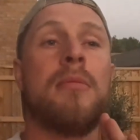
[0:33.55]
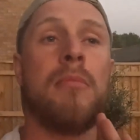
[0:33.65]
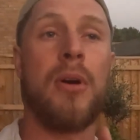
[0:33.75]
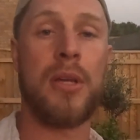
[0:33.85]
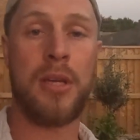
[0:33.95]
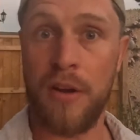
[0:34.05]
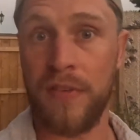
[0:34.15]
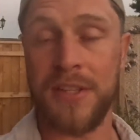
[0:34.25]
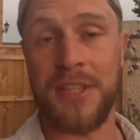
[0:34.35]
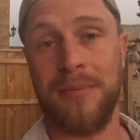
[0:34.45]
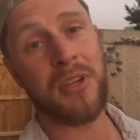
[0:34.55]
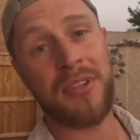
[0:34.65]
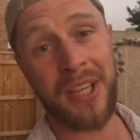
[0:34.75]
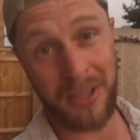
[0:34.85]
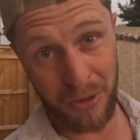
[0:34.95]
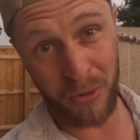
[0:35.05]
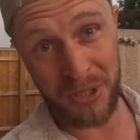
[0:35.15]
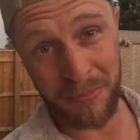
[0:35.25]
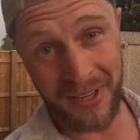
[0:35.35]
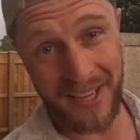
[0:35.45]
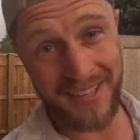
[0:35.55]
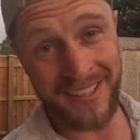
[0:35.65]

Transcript: my heart flutter. So it didn't go quite to plan.